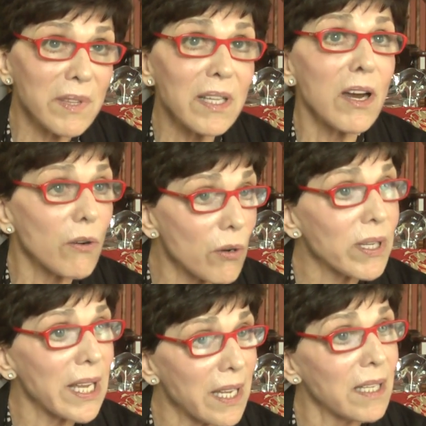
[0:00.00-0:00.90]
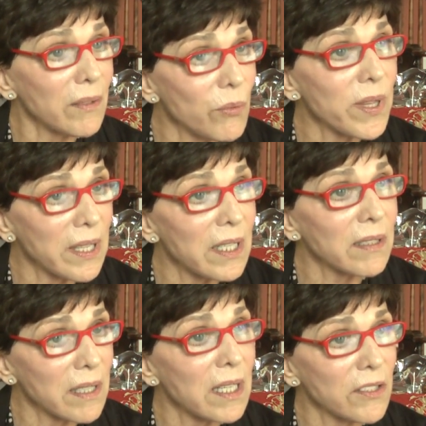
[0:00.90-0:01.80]
are okay with
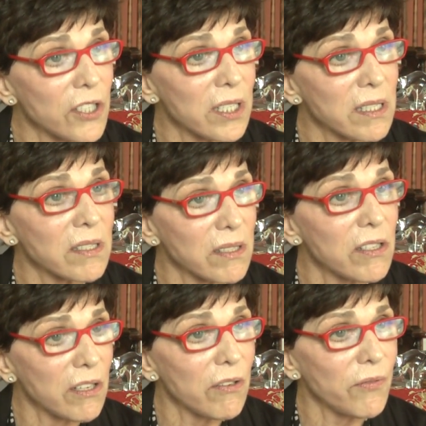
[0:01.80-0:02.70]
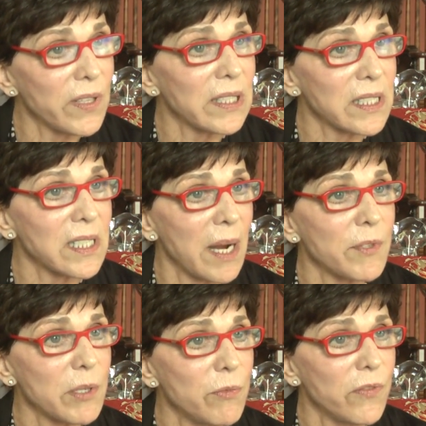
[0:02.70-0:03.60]
it and just, you know, feel it's
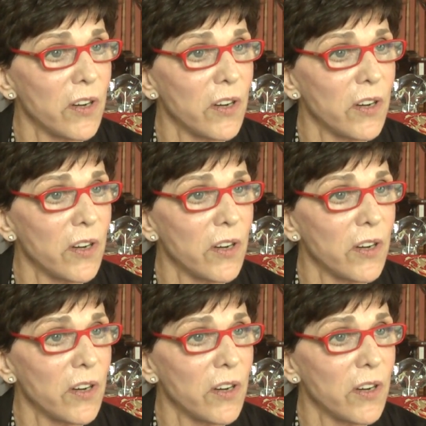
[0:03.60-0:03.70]
time to move